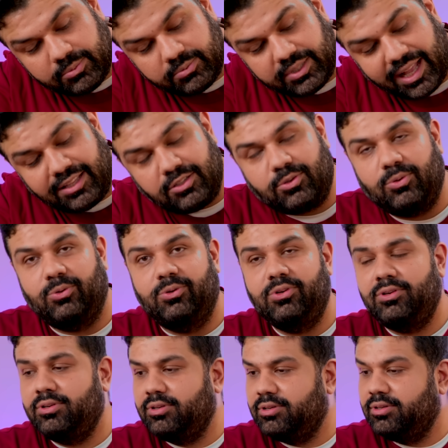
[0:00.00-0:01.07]
That's cool.
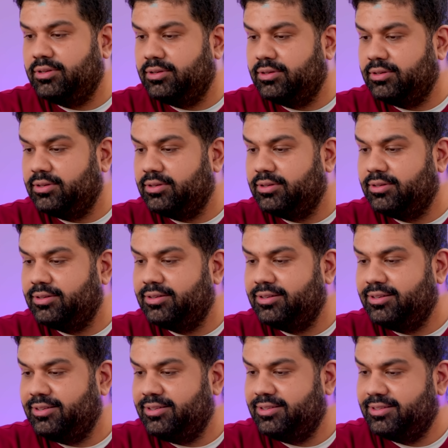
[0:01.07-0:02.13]

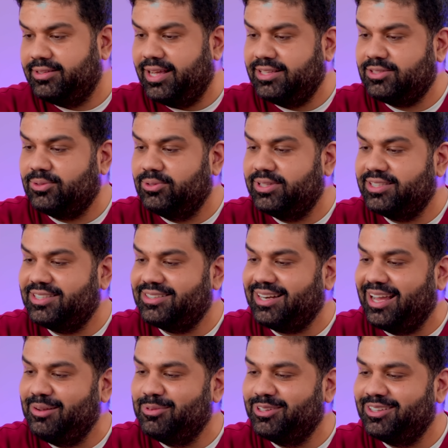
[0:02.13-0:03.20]
That's cool. There's a
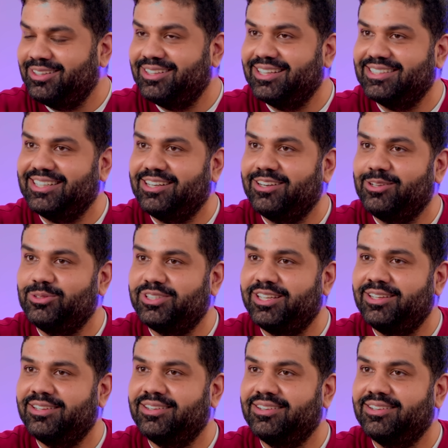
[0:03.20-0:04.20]
timer. Is it reducing?